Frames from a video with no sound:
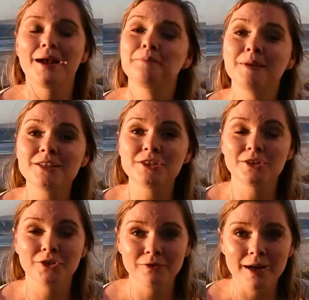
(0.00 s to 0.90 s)
beach is a
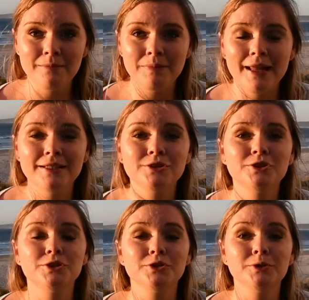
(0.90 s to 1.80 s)
great place
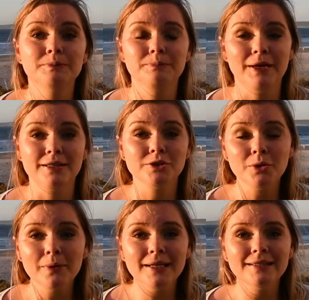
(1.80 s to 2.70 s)
to bring
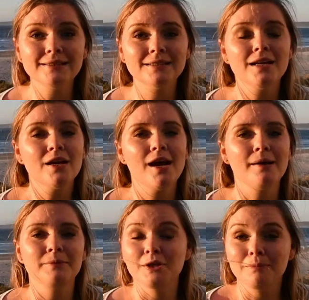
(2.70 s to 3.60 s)
toys.
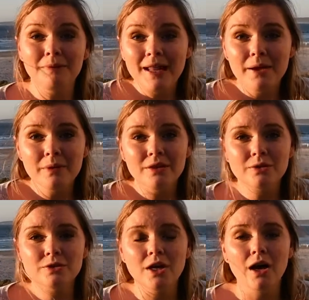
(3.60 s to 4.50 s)
You can play with
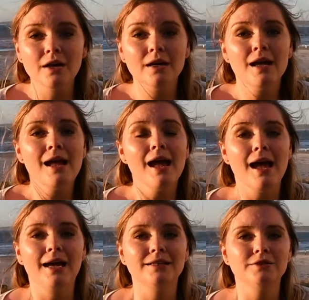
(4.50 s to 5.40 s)
your dog.
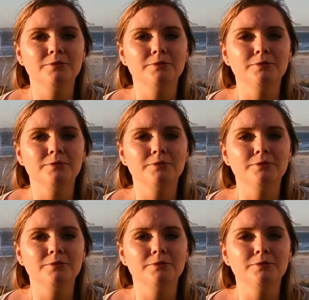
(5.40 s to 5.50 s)
and